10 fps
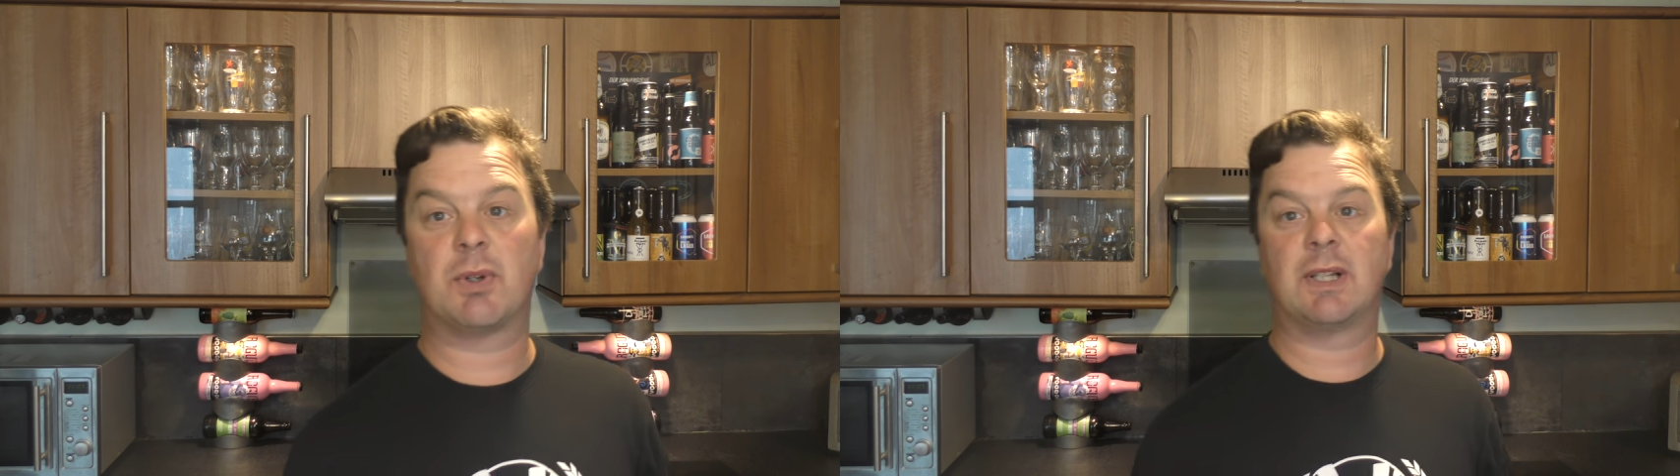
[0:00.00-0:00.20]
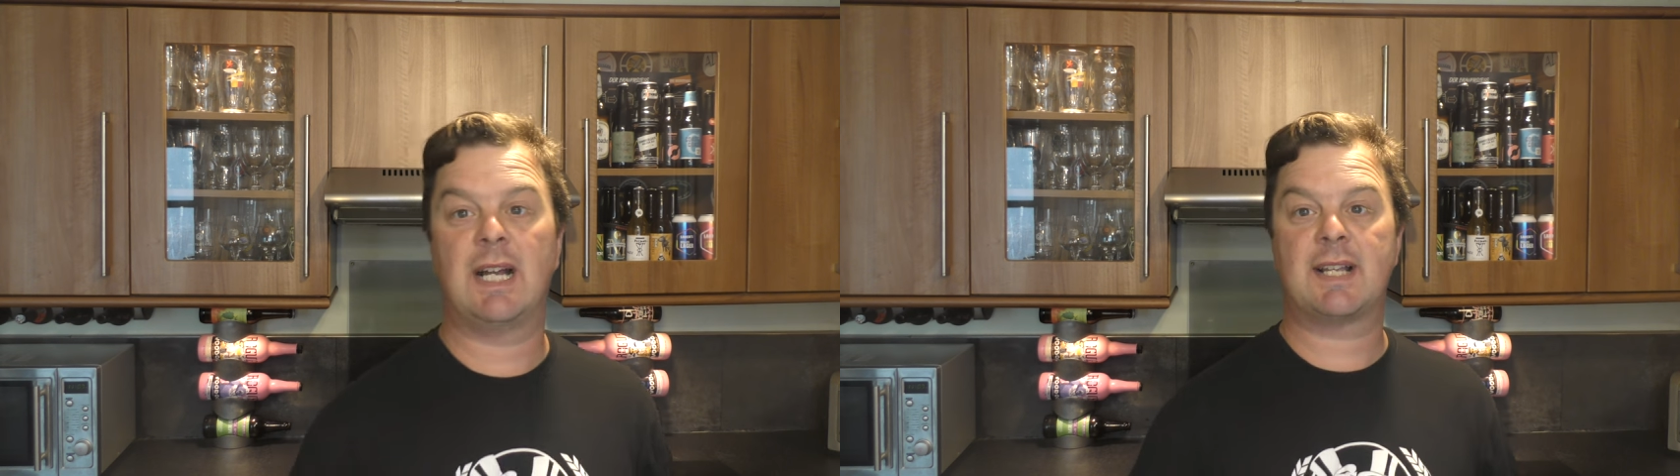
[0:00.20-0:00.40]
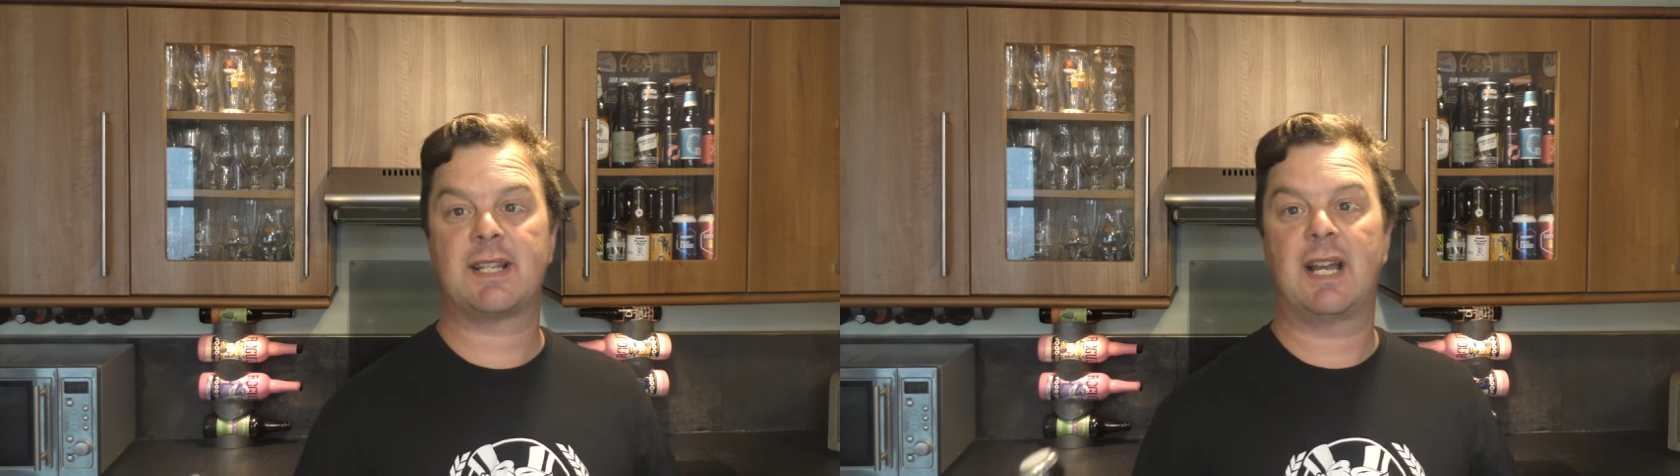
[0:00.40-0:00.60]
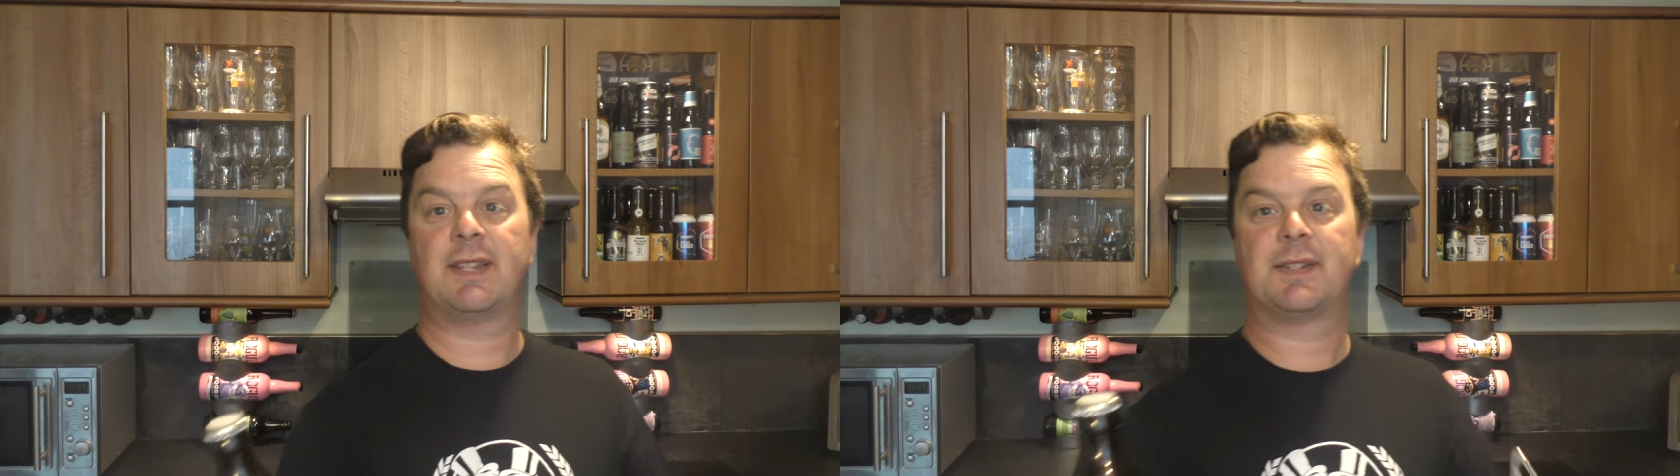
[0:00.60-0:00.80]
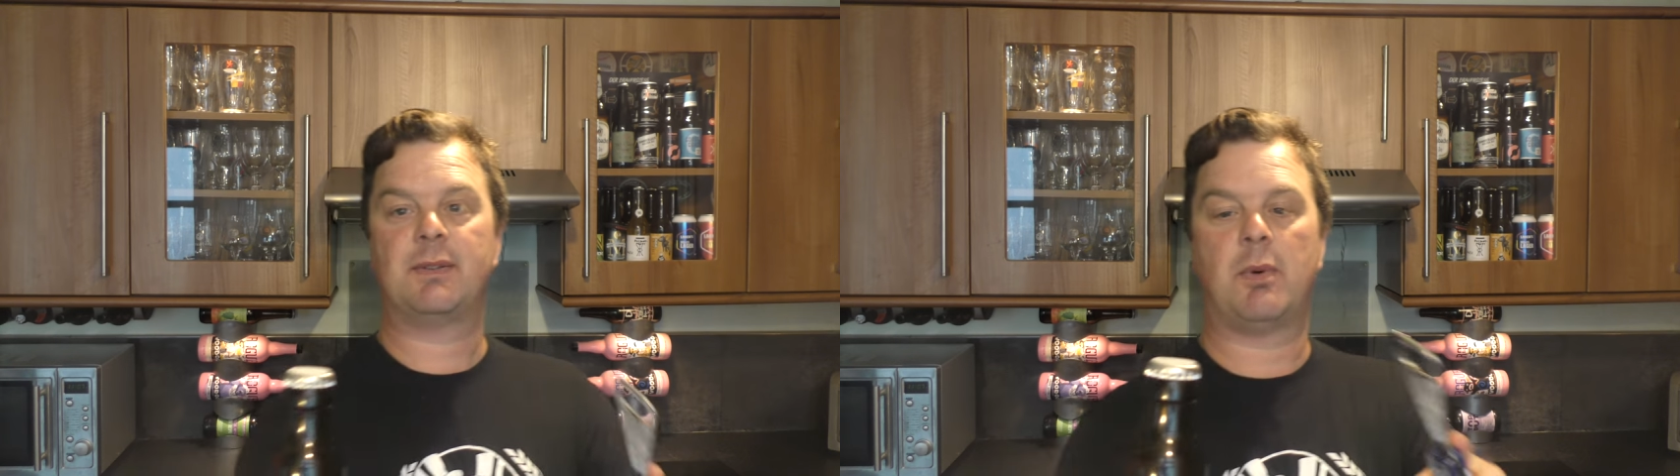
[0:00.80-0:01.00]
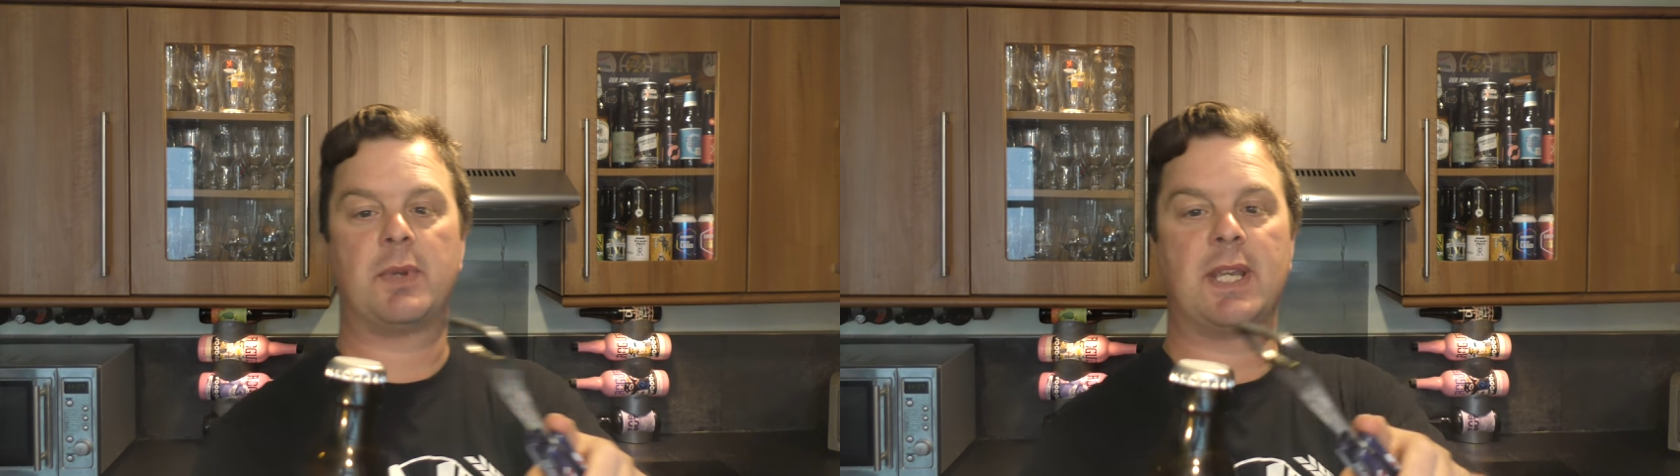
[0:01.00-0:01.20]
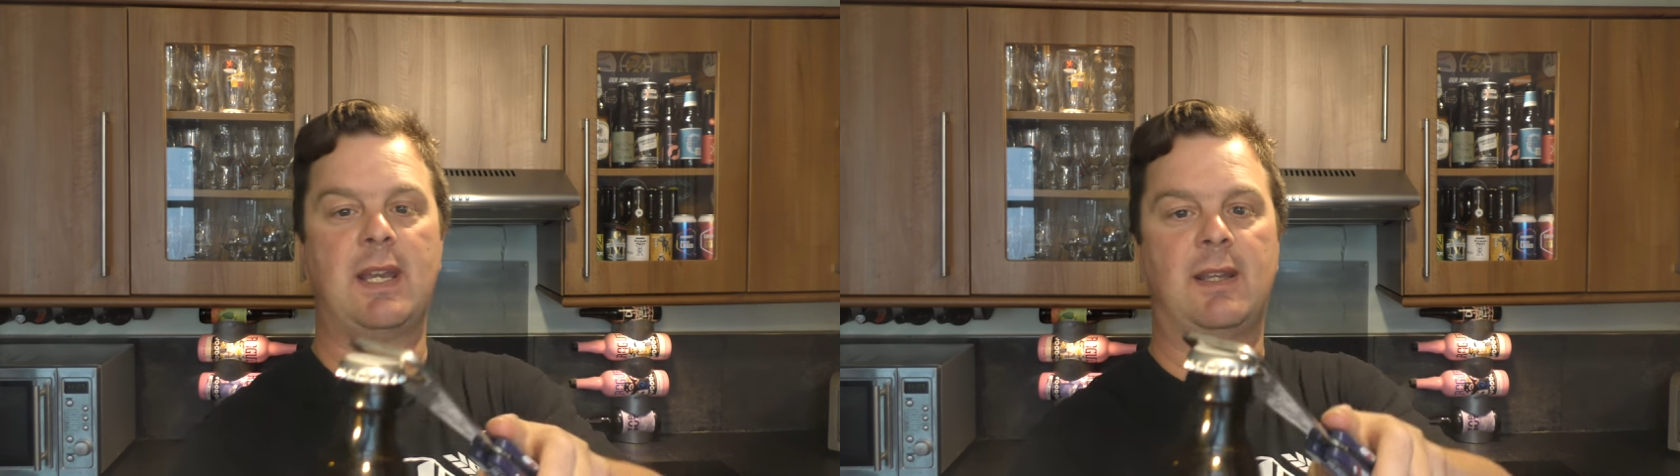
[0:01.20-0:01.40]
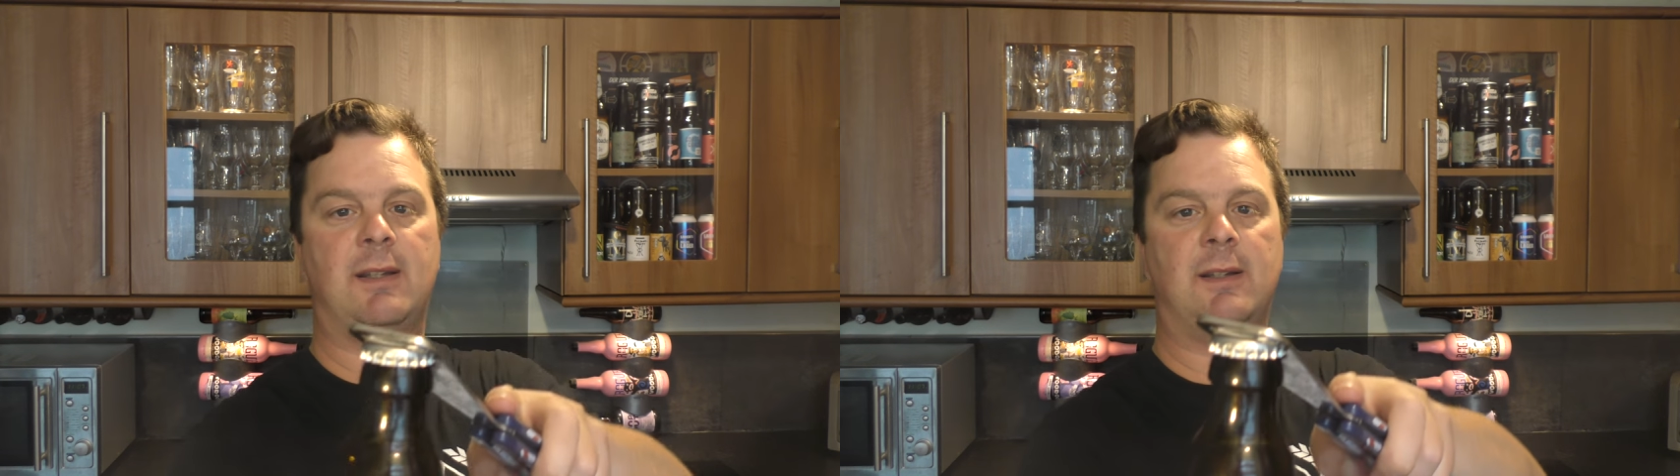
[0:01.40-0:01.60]
glass and see what we
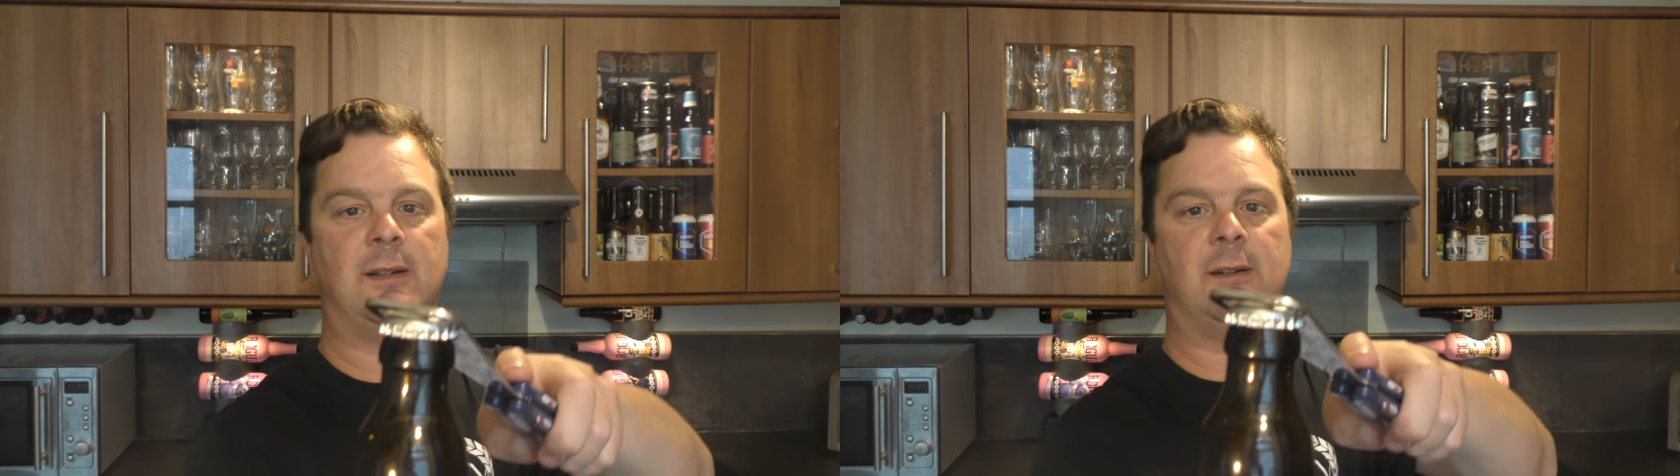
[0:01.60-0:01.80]
get.